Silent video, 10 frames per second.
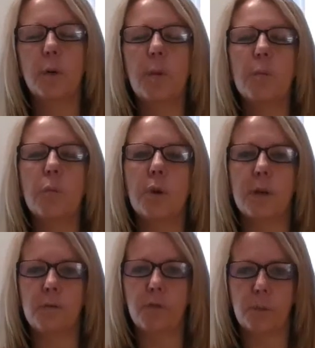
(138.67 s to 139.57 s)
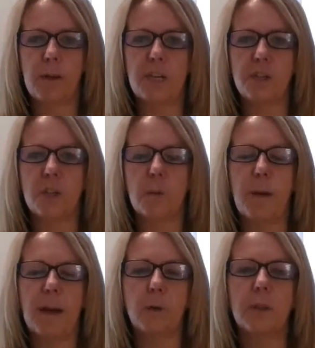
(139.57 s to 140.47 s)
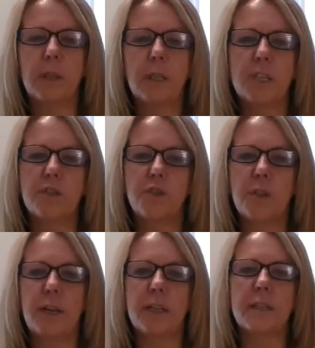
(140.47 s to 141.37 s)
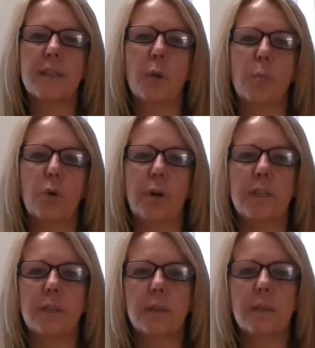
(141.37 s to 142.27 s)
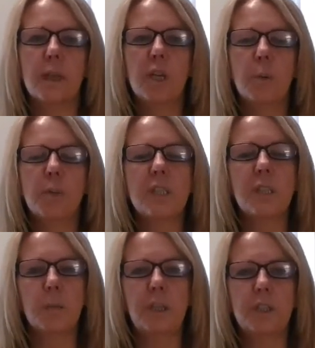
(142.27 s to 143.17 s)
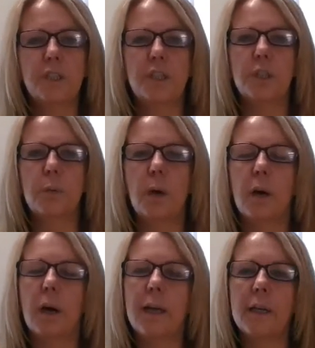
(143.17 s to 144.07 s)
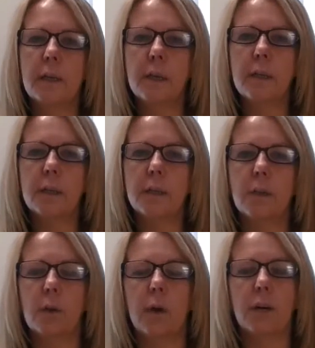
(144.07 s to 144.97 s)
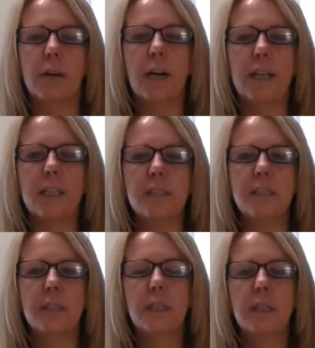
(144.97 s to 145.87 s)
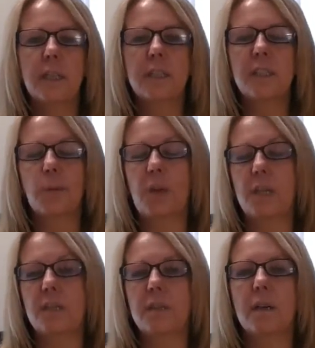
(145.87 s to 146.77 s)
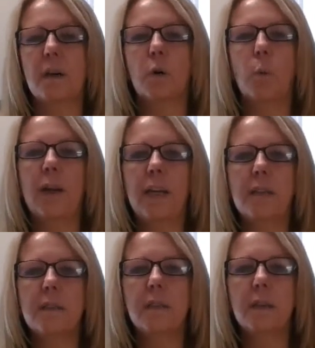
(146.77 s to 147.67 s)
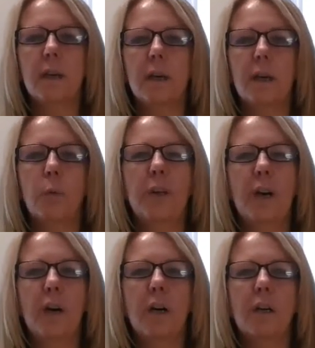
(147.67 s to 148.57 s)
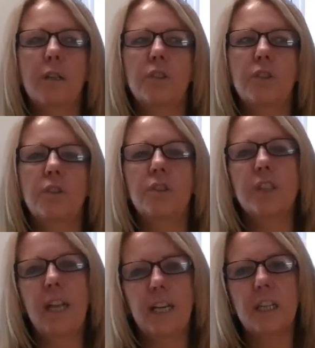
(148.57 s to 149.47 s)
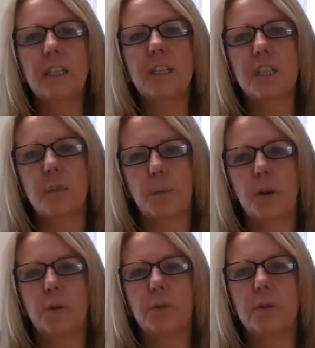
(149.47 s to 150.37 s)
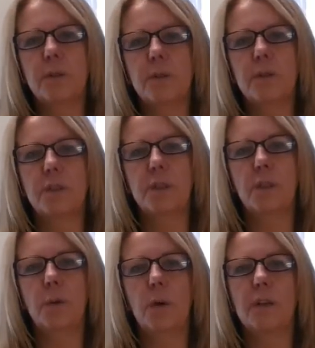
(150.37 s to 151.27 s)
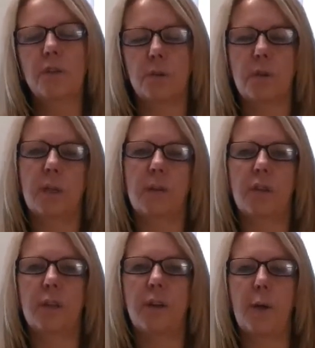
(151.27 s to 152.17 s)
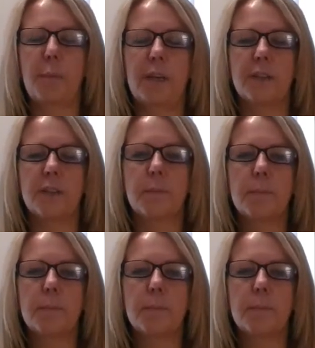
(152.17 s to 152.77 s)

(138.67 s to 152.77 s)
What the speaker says: bit more information about this genetic set point. But similar to our eye color or our height, some cases in our weight, we are genetically disposed to a certain level of happiness.